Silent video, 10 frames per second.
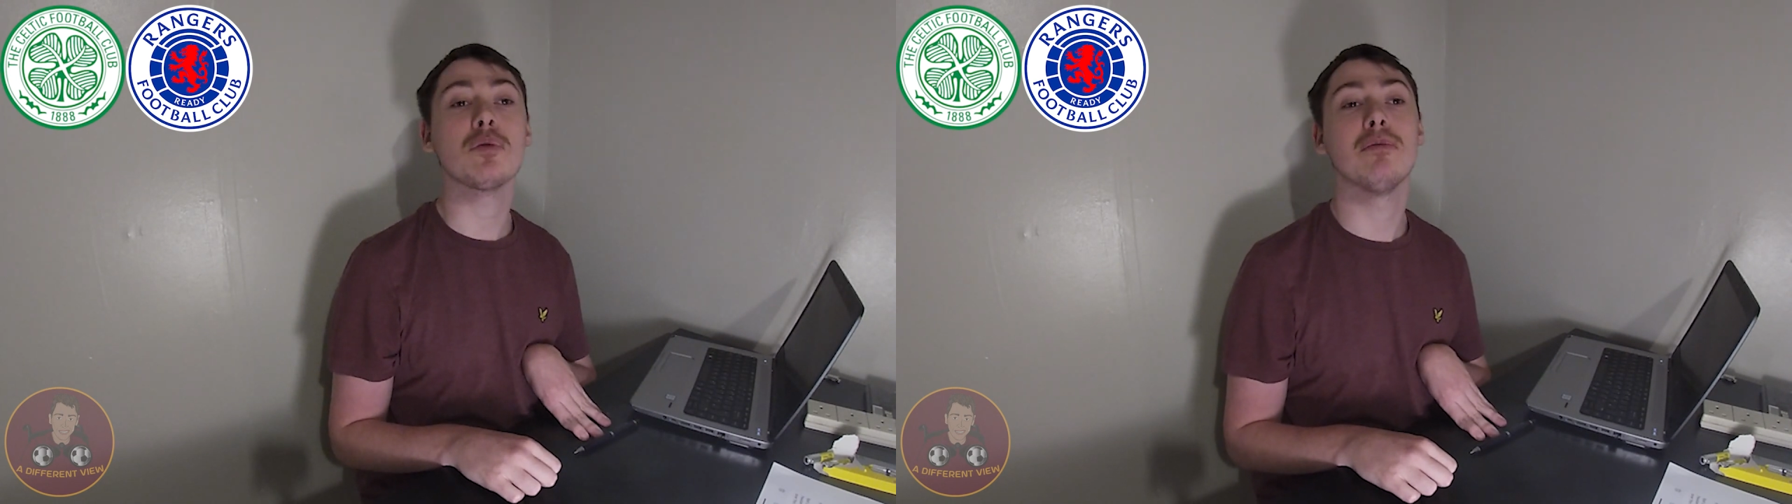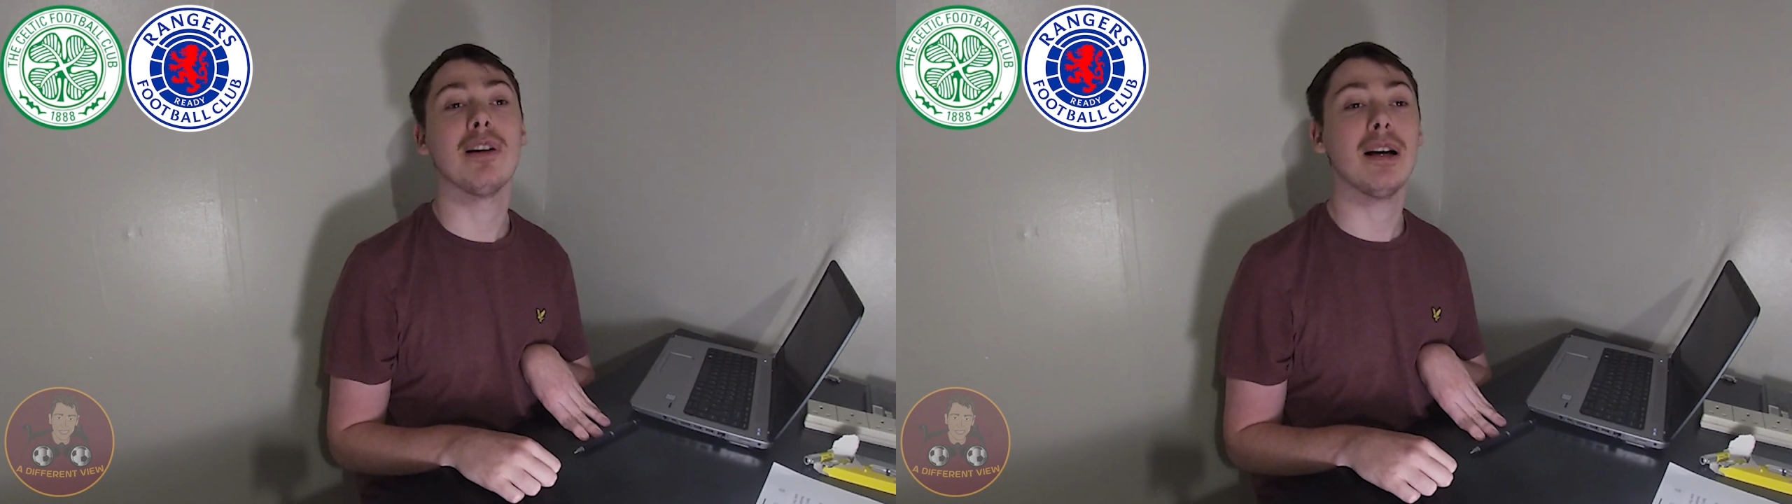
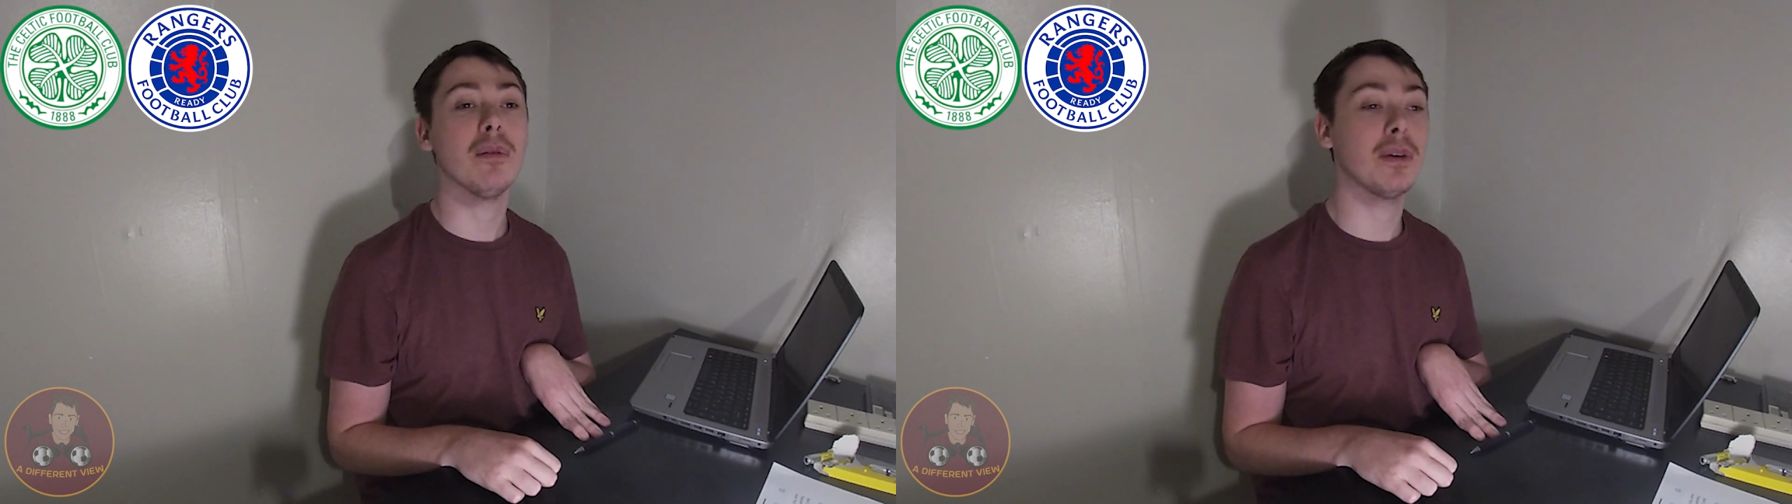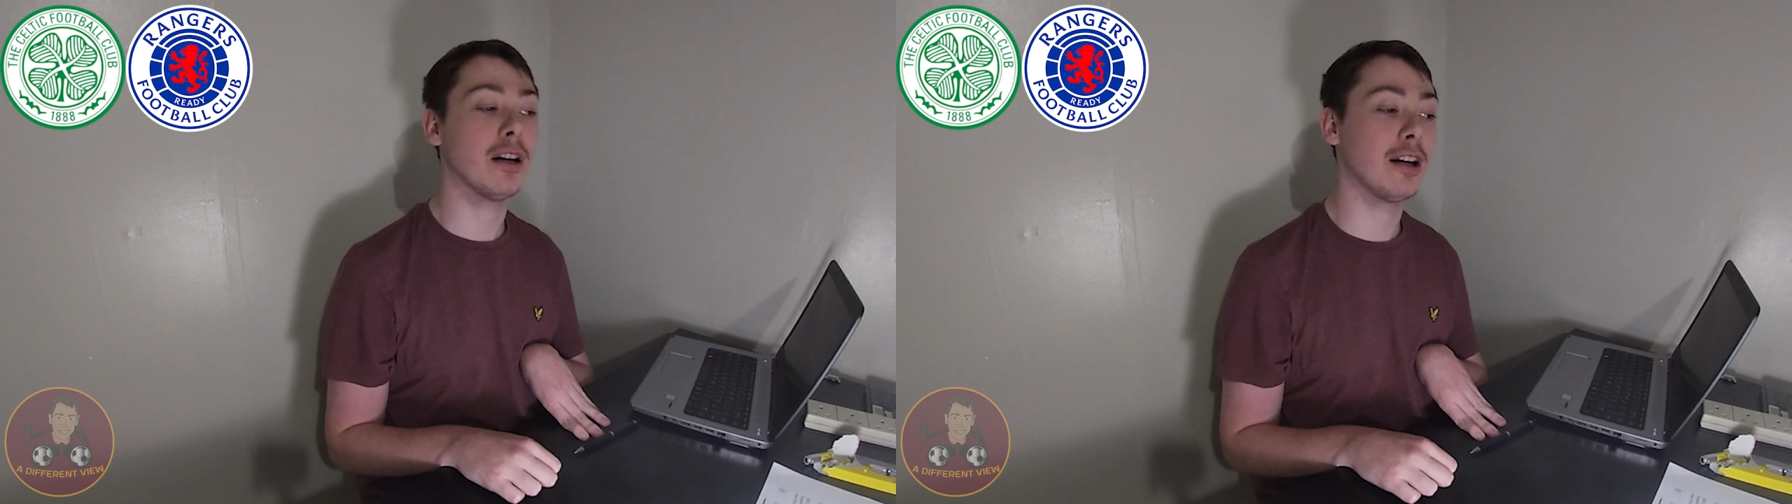went right
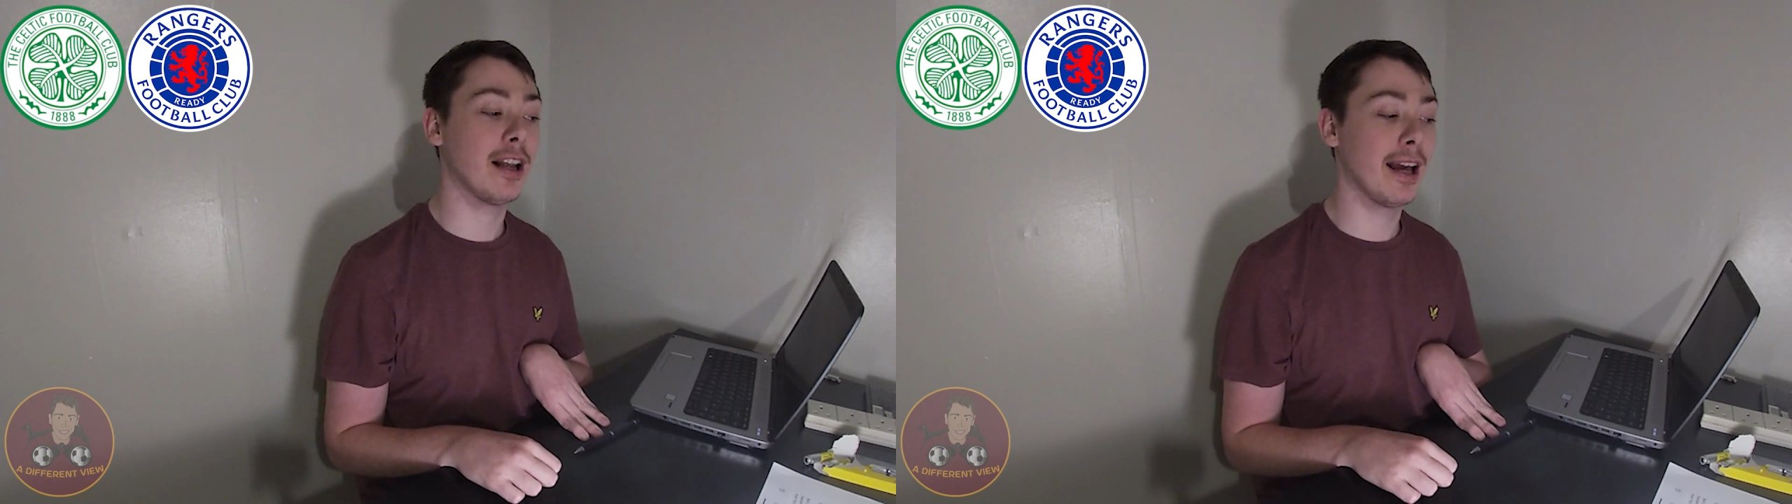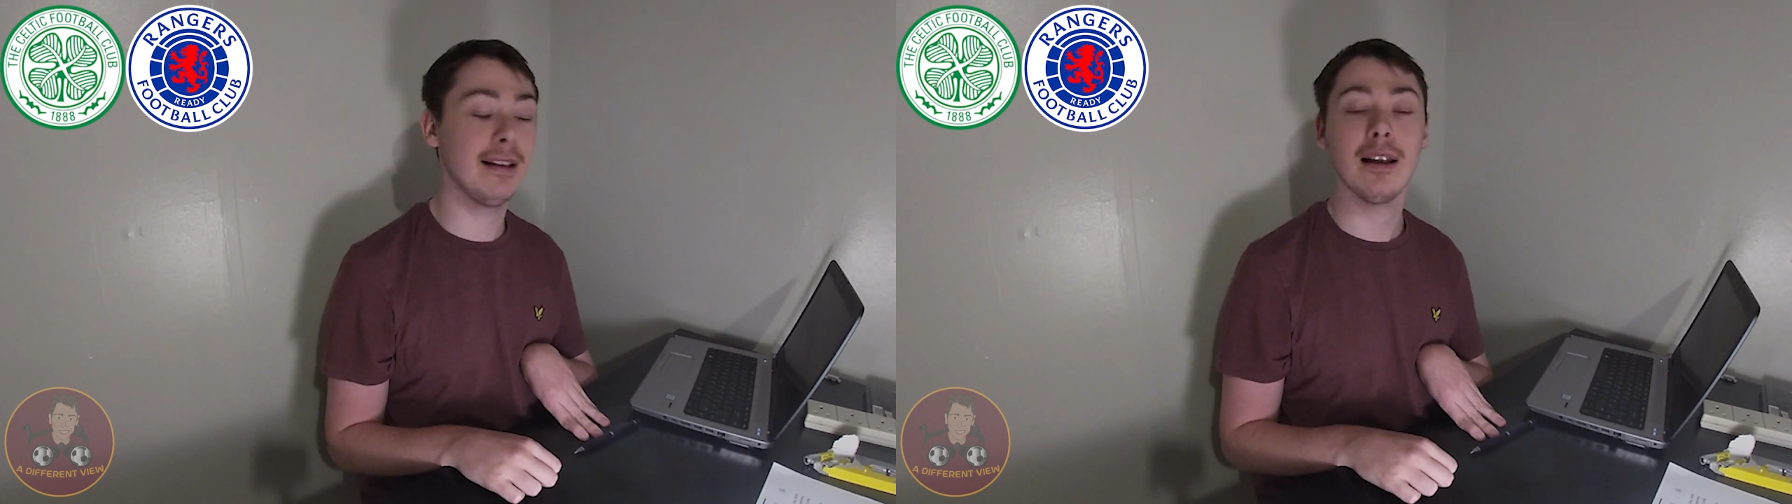up the other
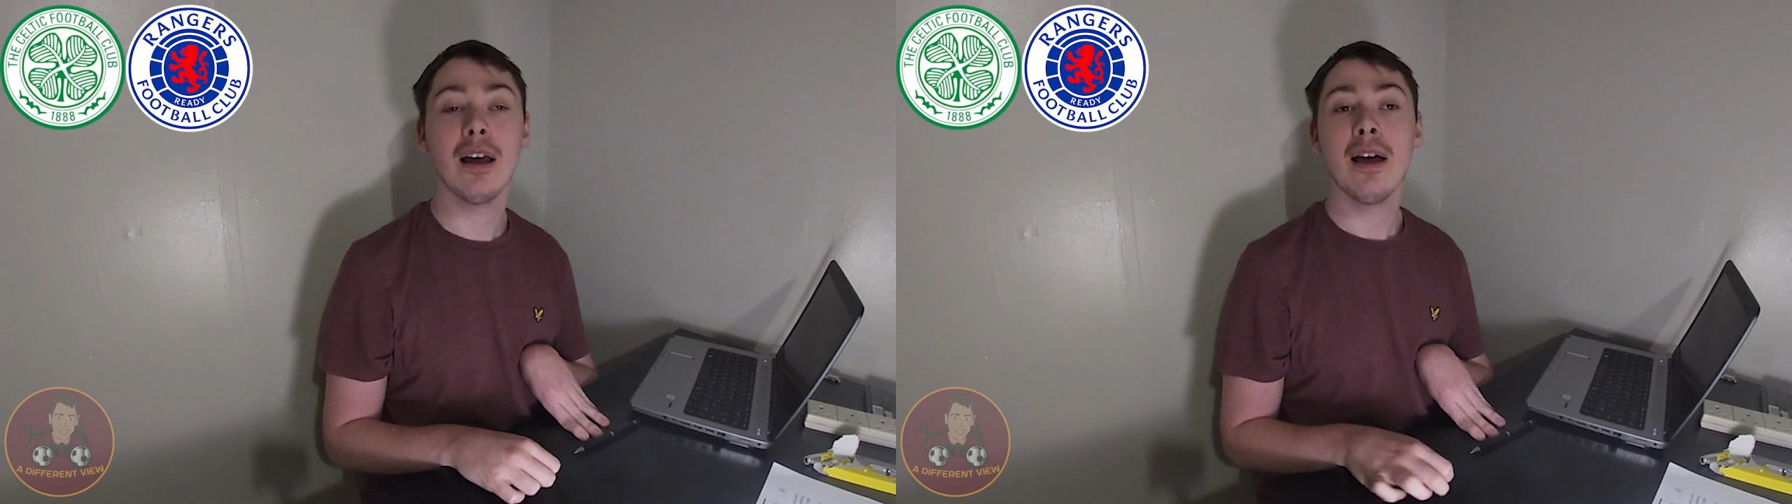end.